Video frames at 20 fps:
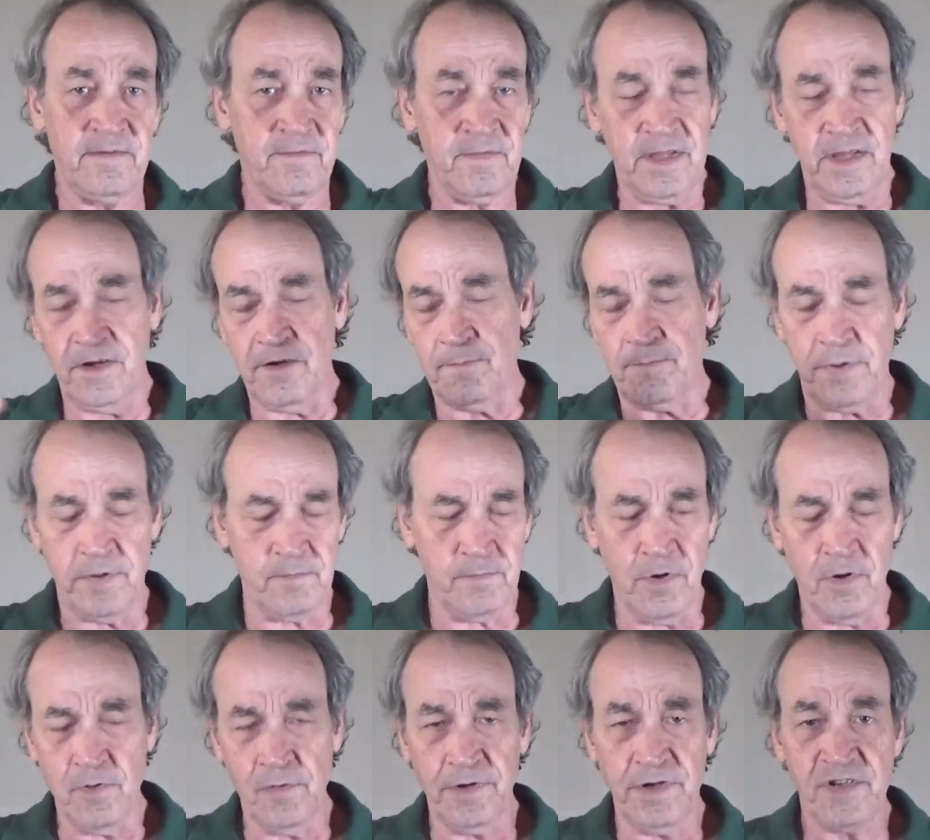you know,
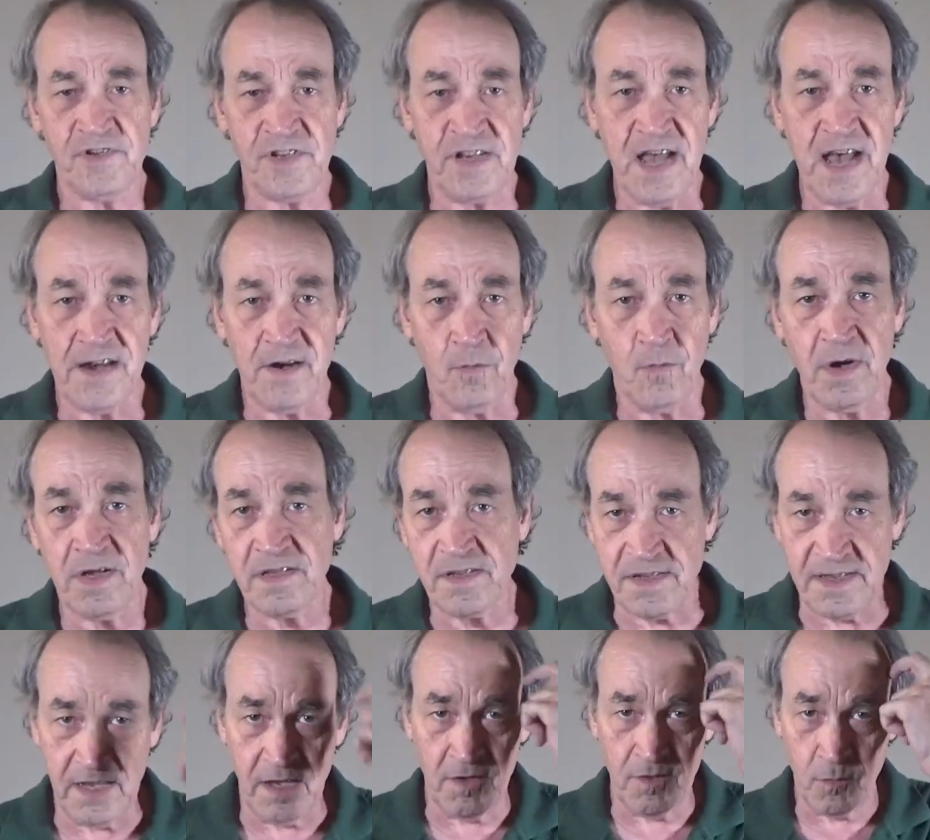mold is not a
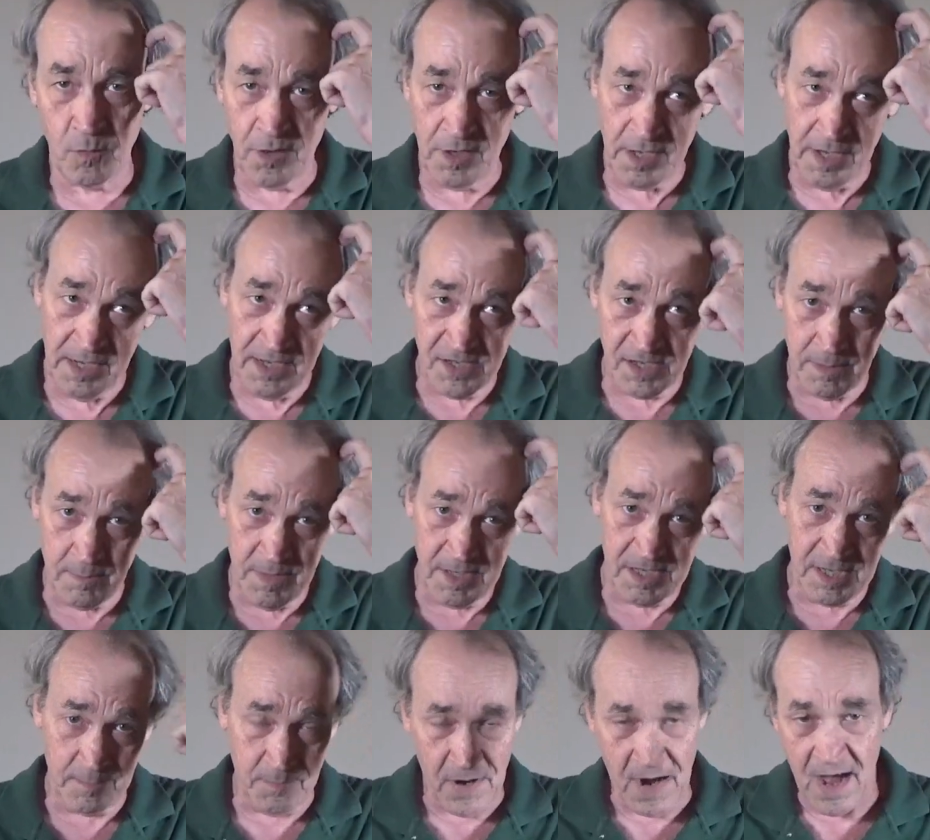one-celled organism,
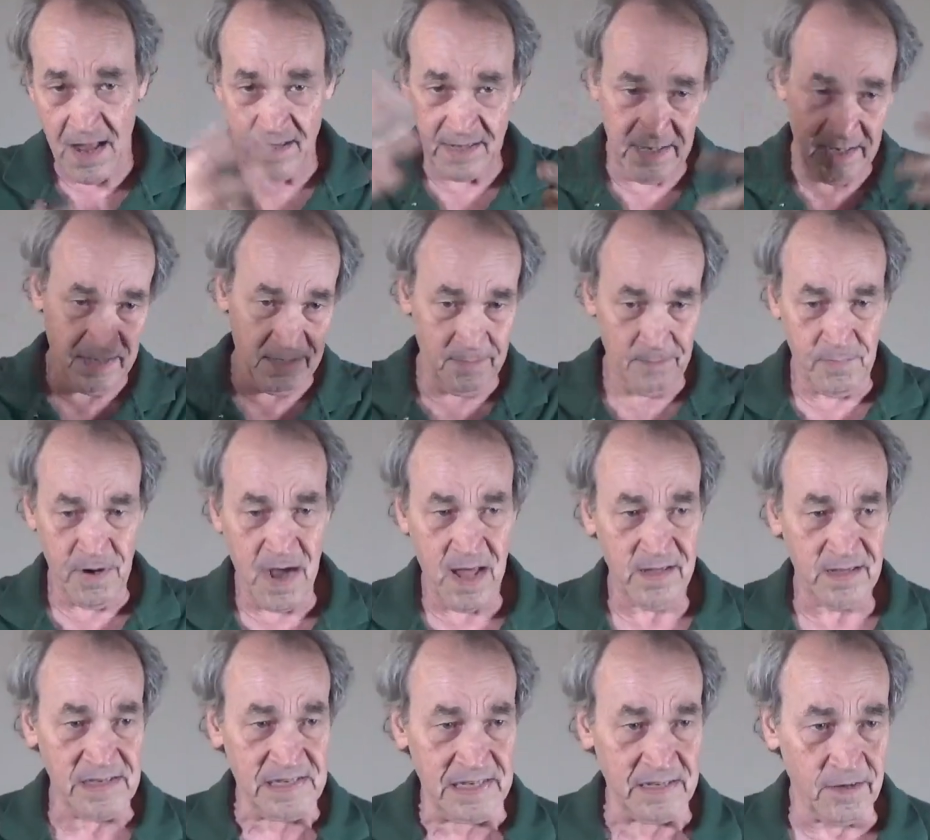it's a
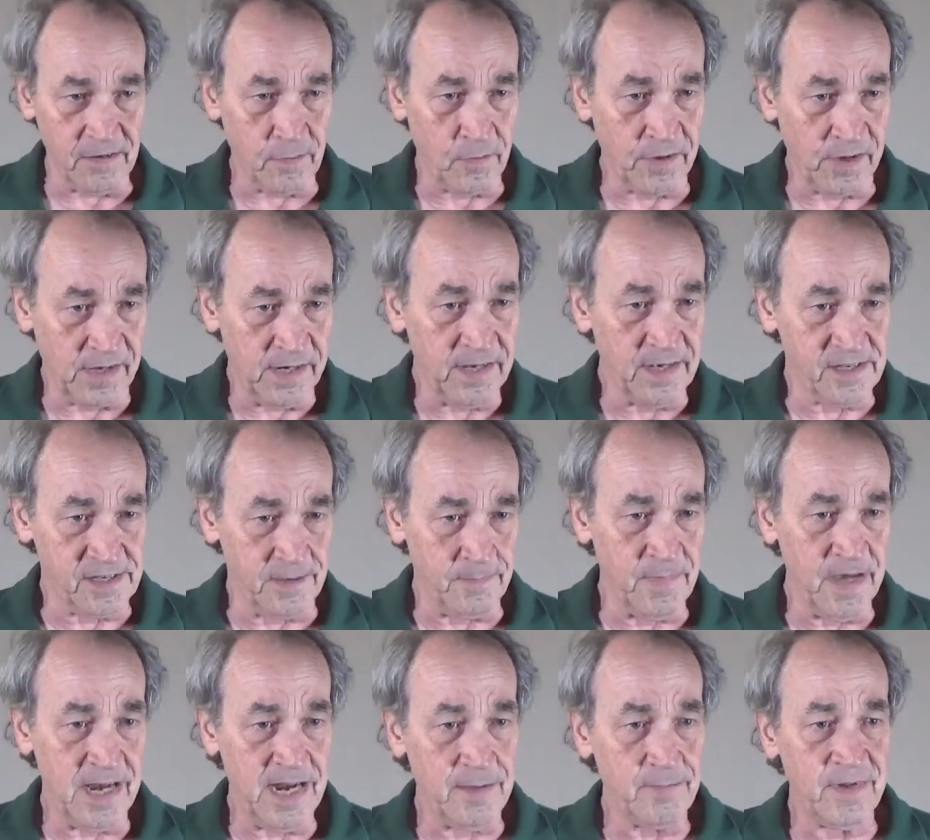polycelled organism.
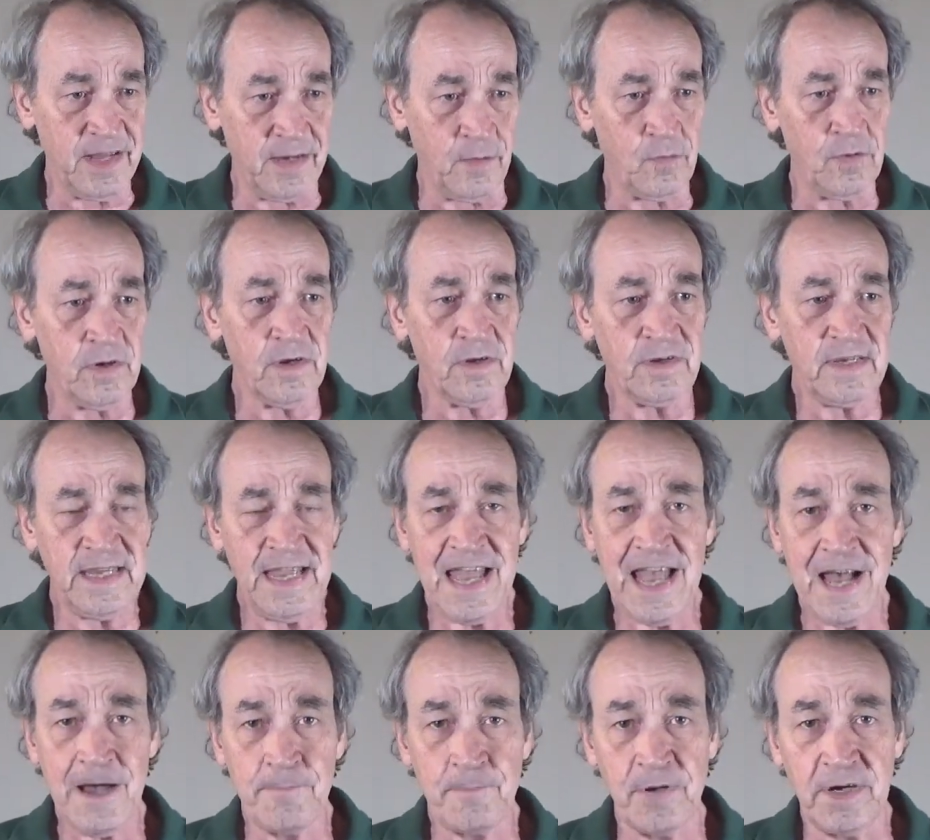And I'm like, well,
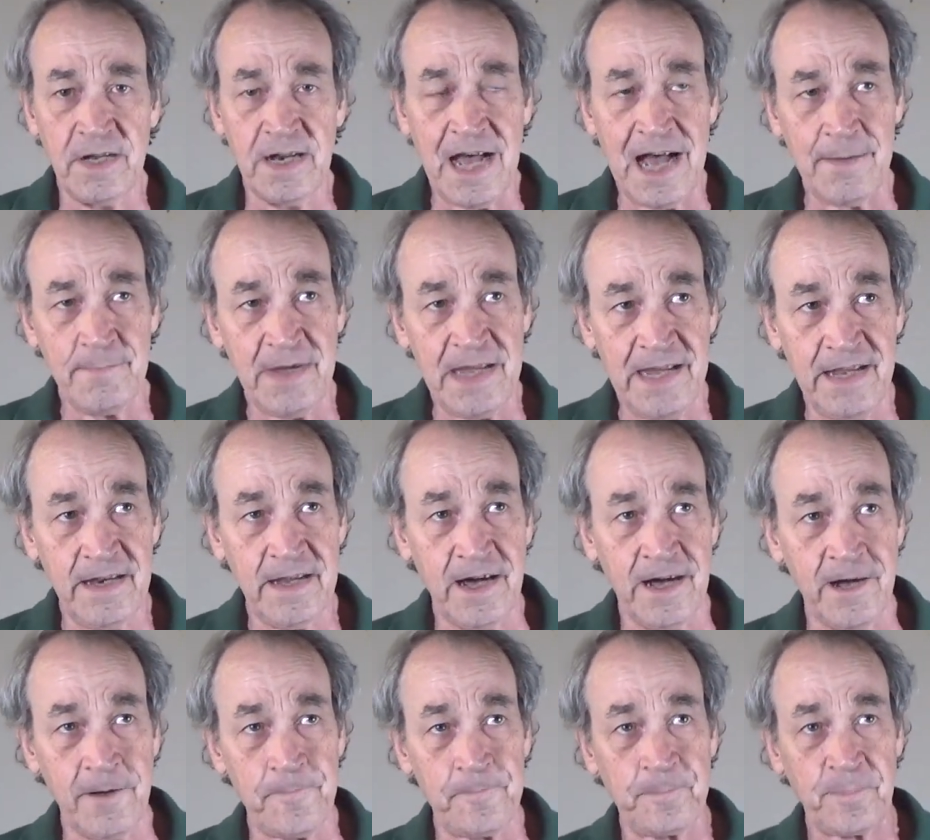yeah, but I mean,
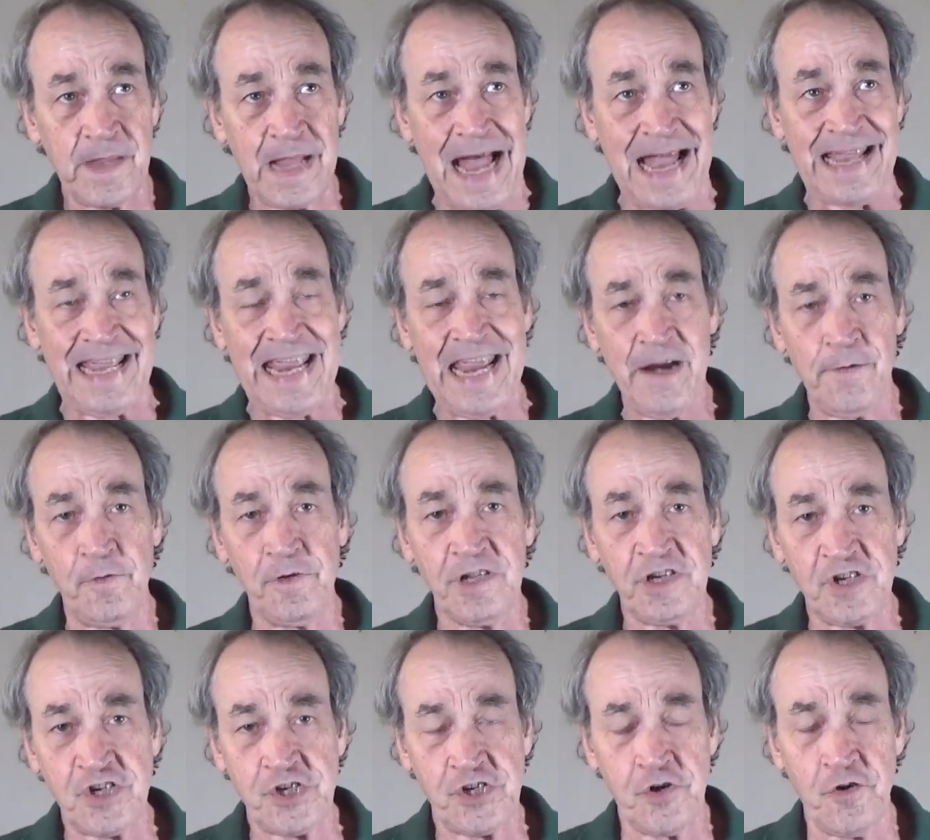I can't really
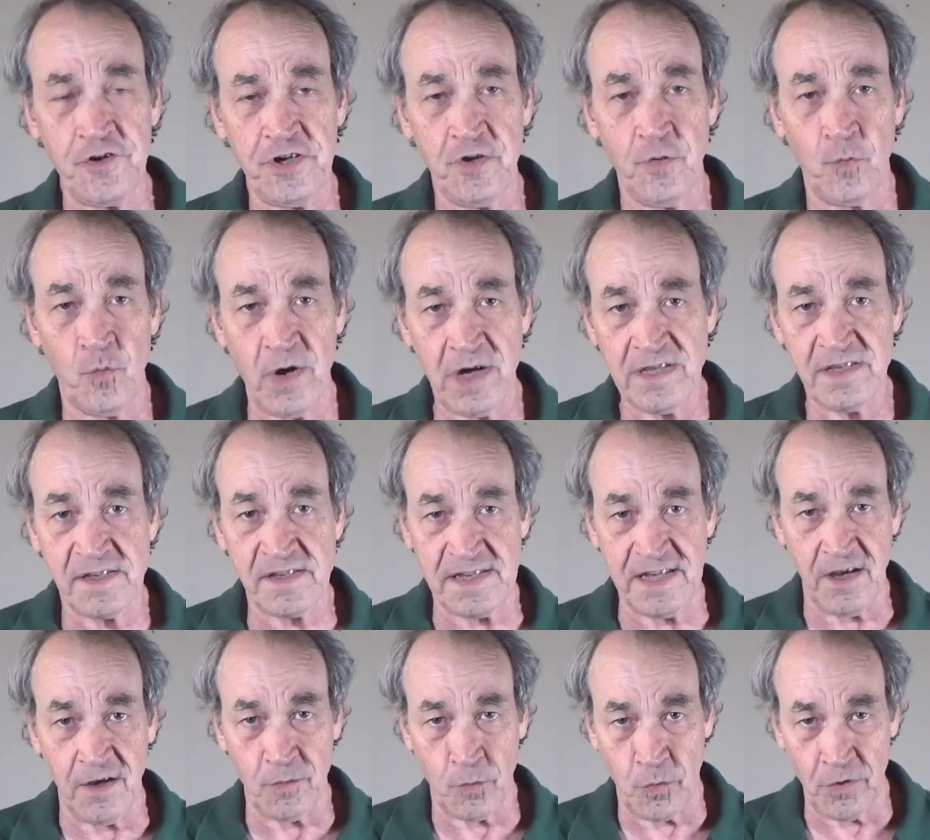show you
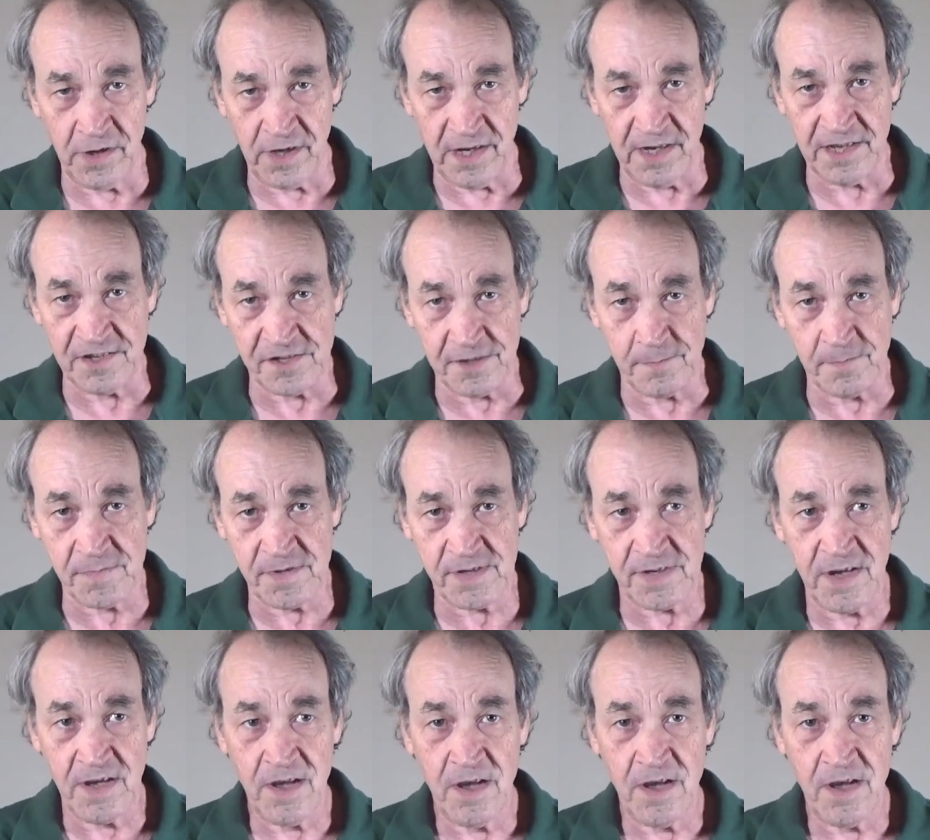one-celled organisms,